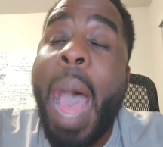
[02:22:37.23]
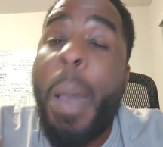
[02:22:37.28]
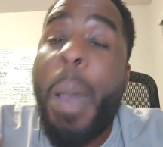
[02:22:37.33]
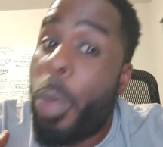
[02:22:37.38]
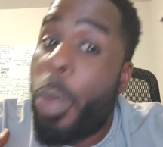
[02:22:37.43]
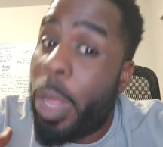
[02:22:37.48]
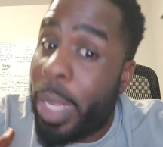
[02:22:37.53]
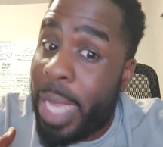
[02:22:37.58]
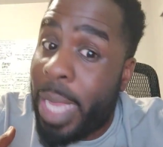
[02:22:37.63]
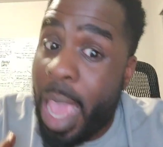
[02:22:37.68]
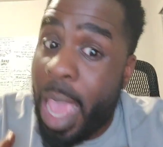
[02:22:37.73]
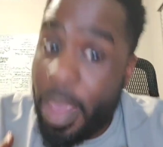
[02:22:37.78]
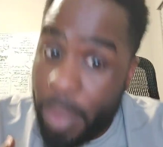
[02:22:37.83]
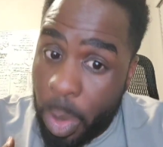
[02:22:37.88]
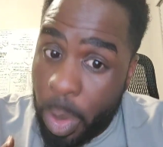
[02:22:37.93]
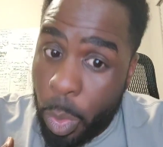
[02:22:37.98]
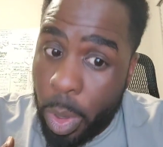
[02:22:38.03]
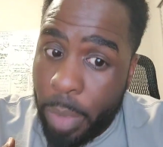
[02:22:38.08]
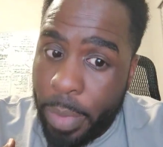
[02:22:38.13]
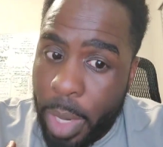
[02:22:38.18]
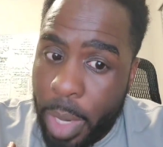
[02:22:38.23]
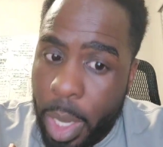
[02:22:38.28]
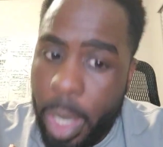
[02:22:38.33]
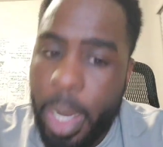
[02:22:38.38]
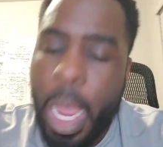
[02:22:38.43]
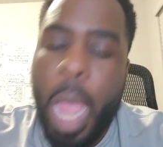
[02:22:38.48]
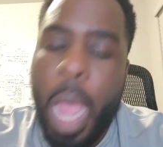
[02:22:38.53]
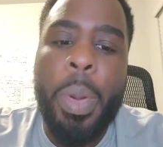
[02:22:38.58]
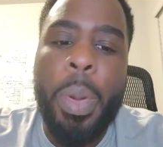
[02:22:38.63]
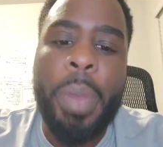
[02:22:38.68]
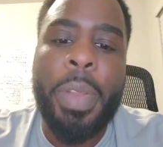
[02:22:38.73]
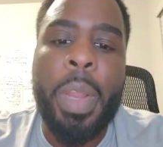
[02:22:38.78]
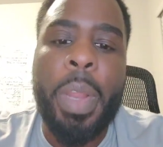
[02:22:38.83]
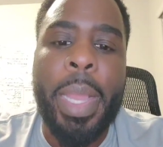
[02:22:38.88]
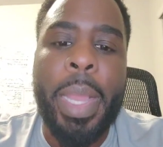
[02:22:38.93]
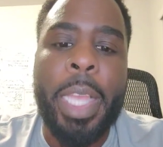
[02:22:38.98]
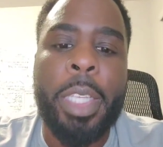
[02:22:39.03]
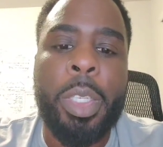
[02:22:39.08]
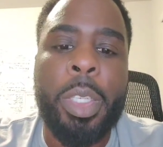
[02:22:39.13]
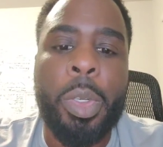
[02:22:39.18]
with Kevin would have done, I would have done
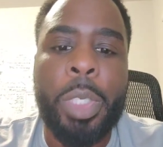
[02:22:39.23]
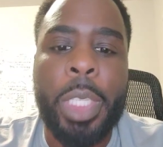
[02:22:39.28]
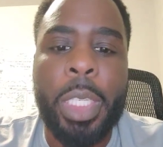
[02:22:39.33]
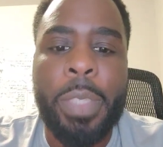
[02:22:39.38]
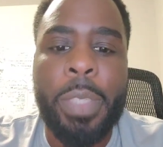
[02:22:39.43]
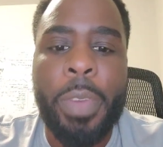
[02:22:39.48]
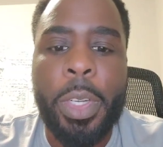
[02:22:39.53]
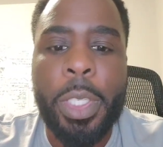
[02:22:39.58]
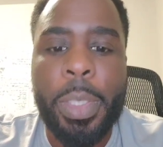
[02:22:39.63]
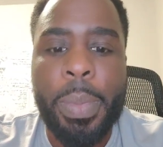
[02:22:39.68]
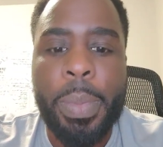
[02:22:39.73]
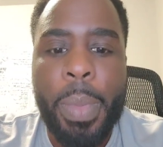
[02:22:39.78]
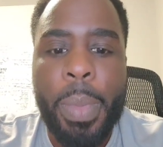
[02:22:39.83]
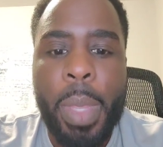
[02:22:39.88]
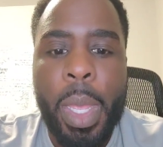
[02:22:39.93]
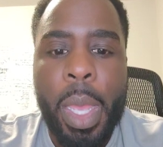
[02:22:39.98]
my associates first.